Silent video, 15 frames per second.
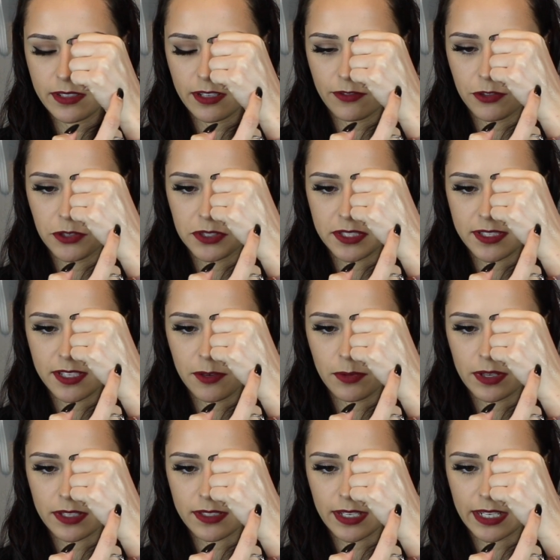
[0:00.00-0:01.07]
If you can see
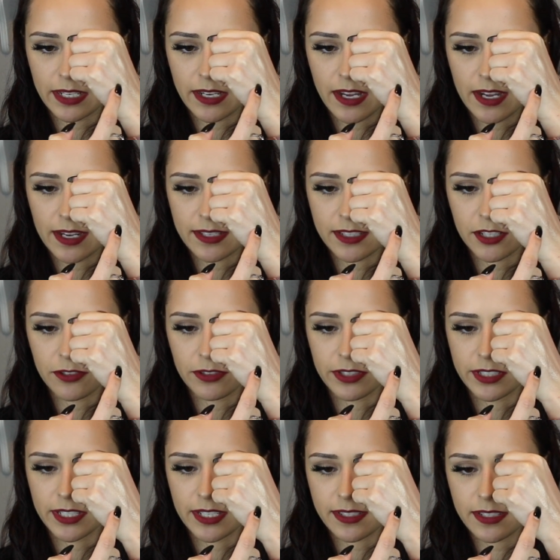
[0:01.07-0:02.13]
what it's like not as
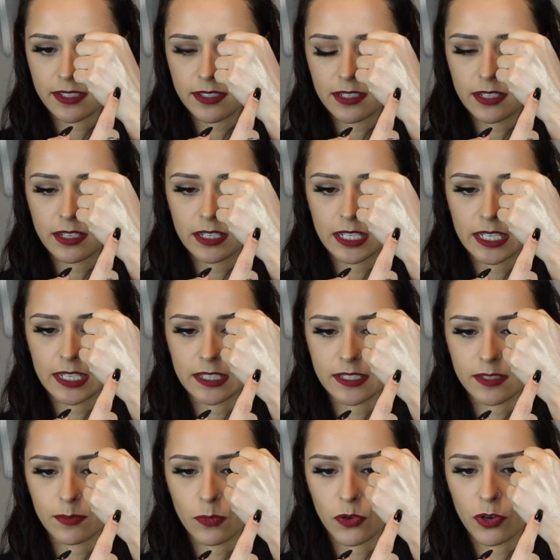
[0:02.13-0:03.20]
iridescent,
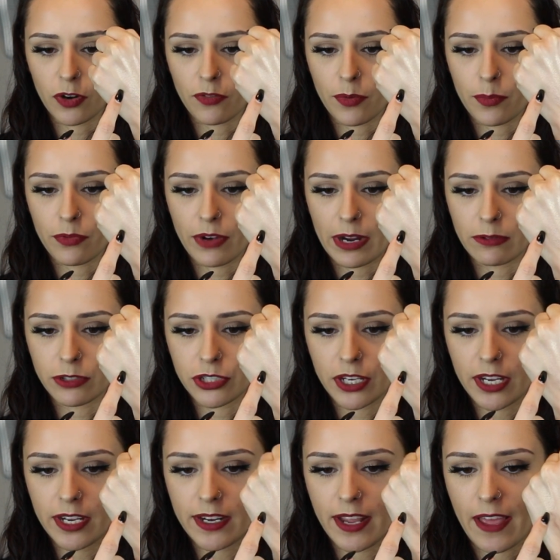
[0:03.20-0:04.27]
it's more of a brown
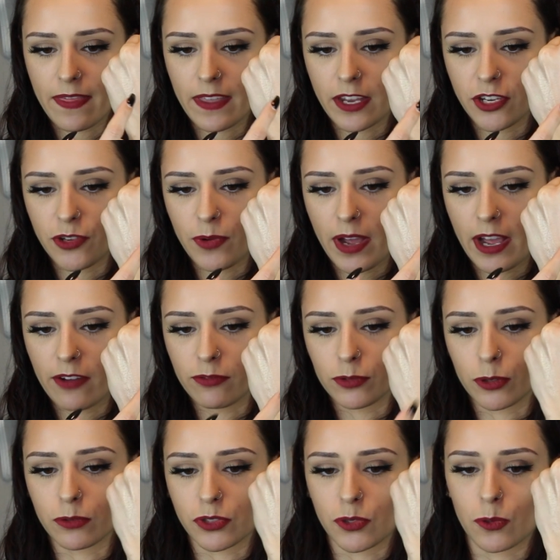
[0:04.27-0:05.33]
shade, and then you have
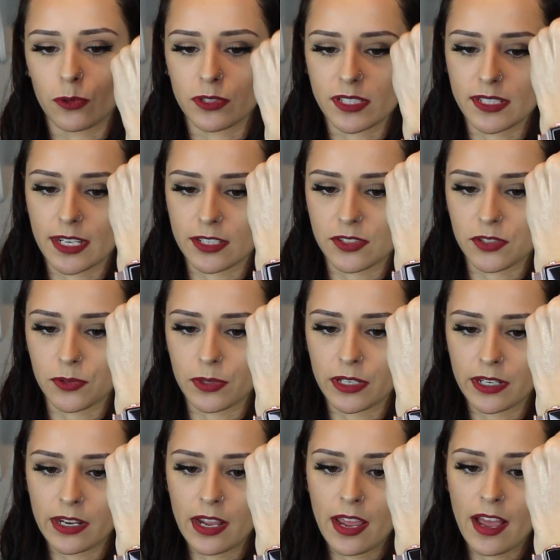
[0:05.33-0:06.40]
Rose Quartz next to it.
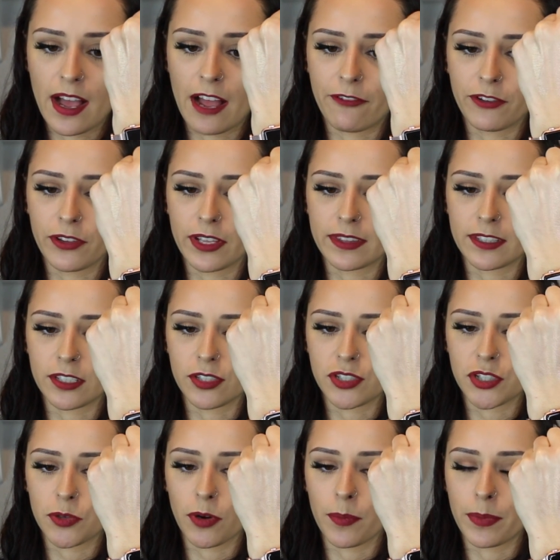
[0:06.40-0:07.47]
I feel like these
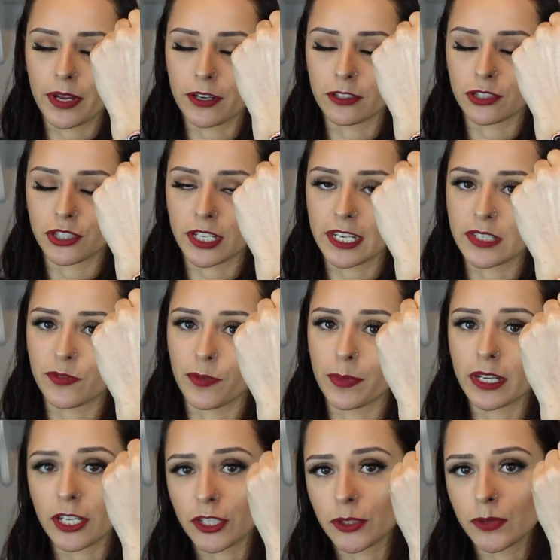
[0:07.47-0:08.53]
two are better shades for
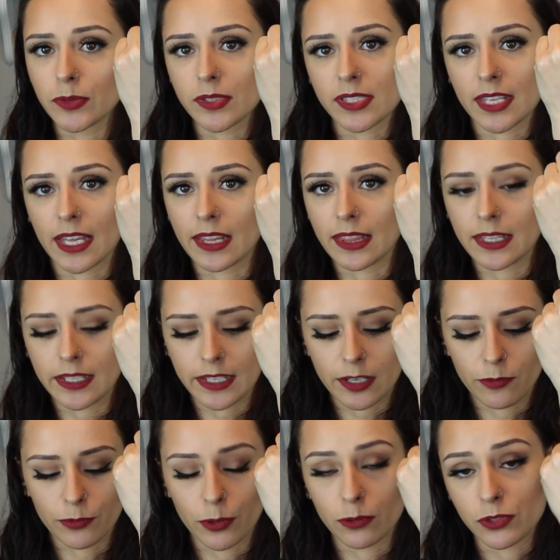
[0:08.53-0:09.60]
me to use than the
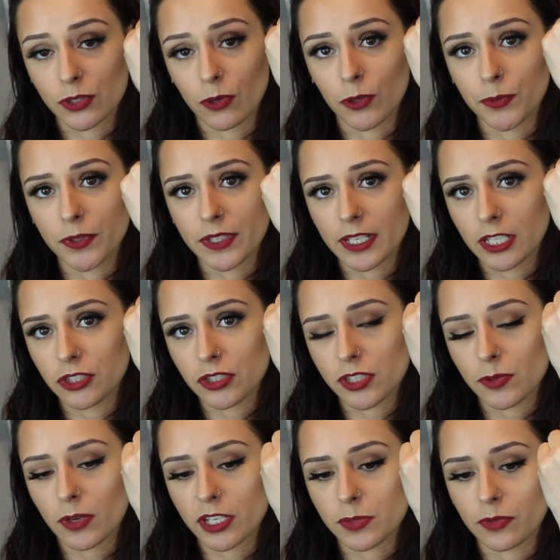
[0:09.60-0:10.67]
Rose Gold one that I
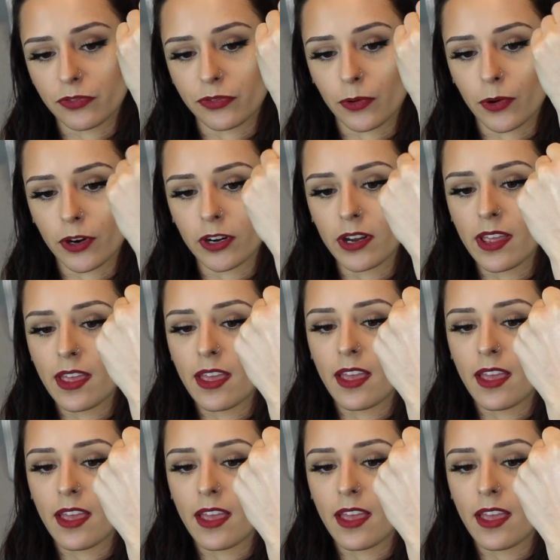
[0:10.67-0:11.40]
just swatched before.